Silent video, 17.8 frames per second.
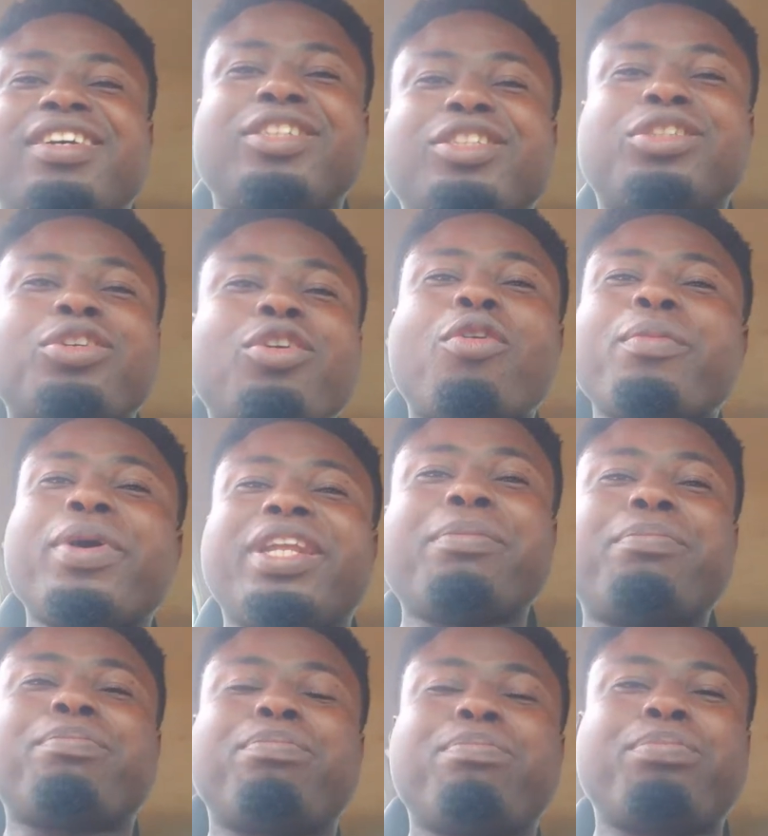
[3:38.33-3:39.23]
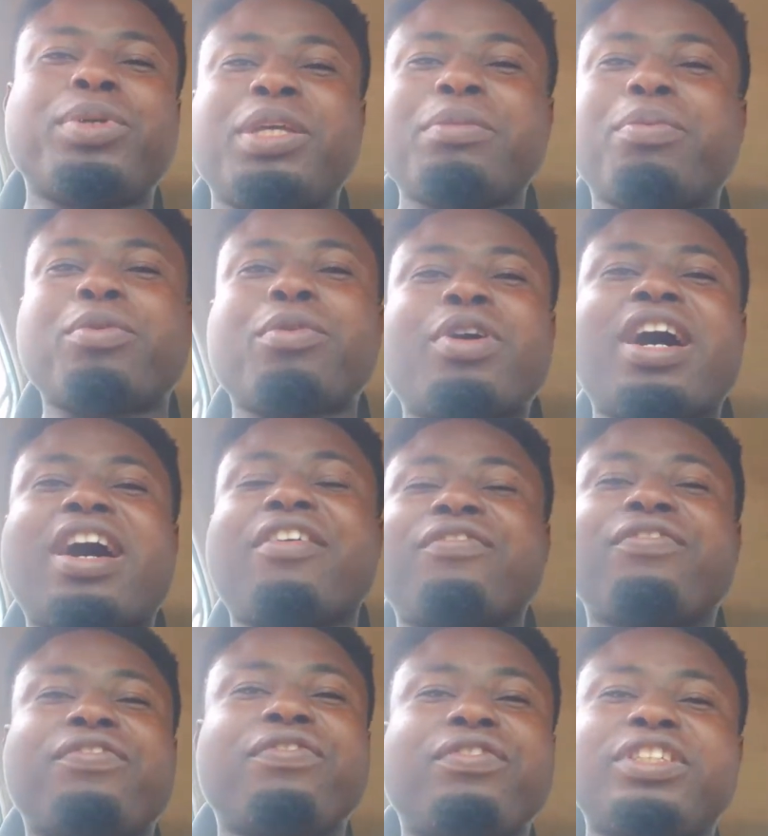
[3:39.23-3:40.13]
so many people
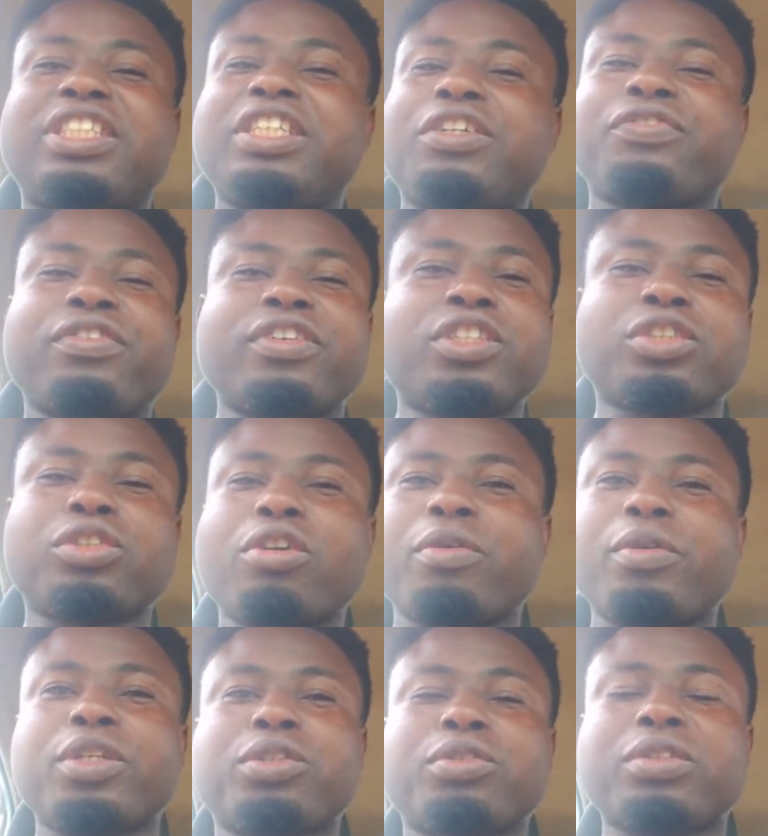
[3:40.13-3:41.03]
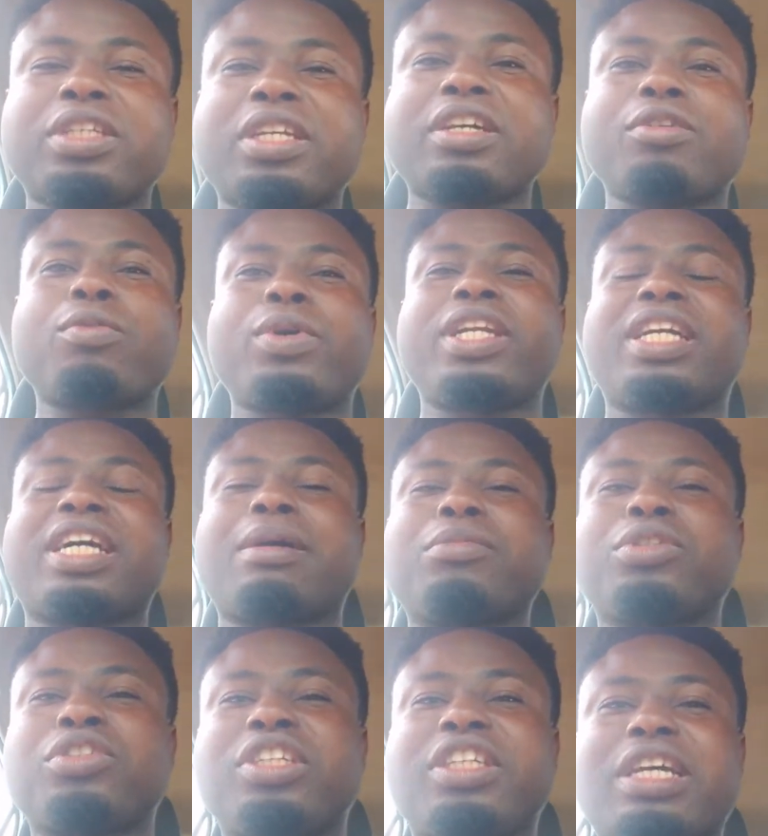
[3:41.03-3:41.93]
have different stories to tell when it
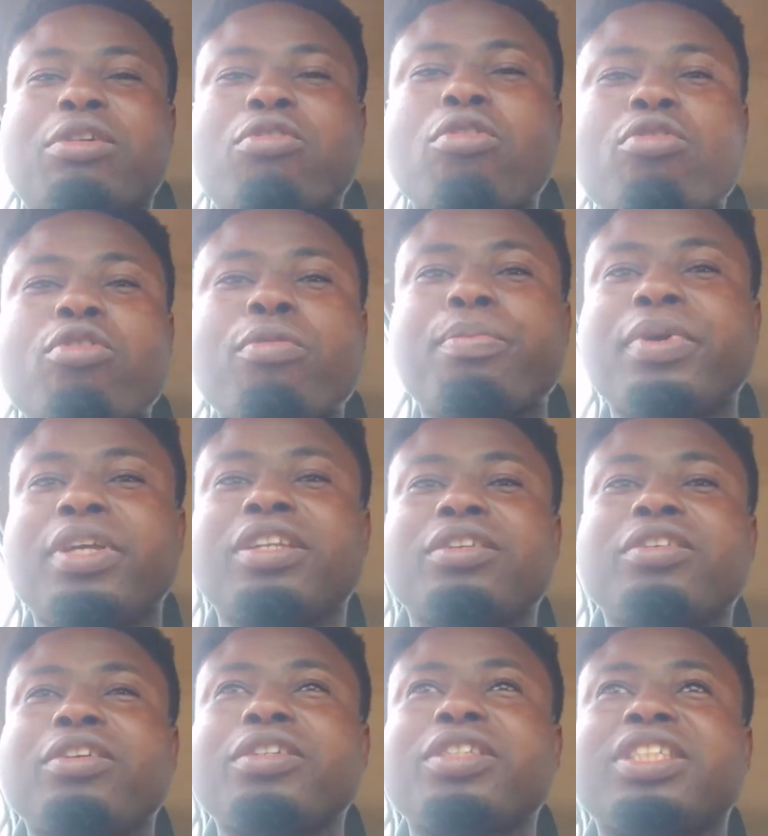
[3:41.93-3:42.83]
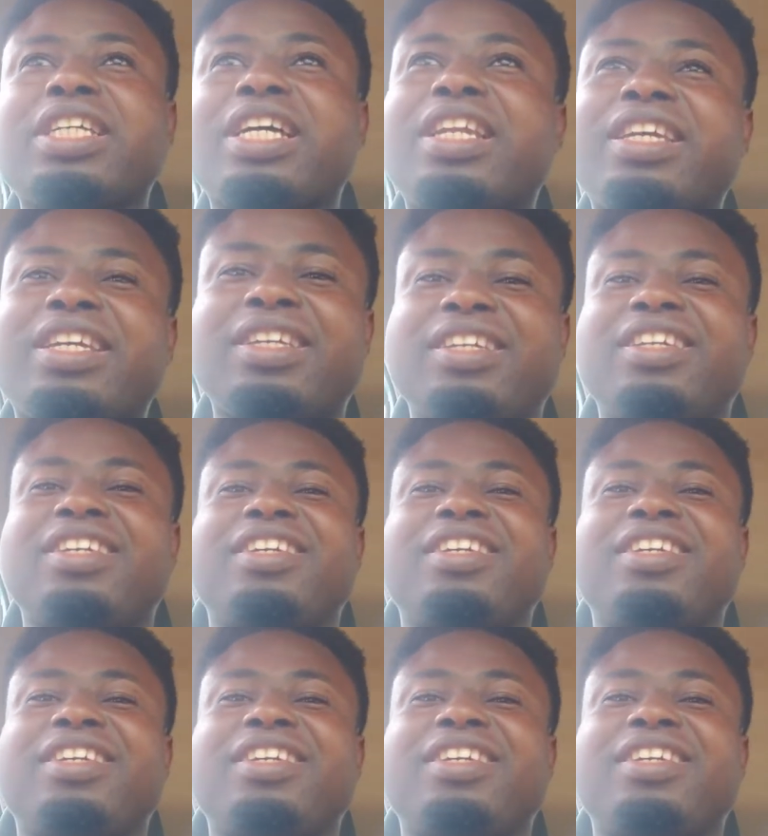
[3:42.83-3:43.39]
comes to your Google pin, because Charlie.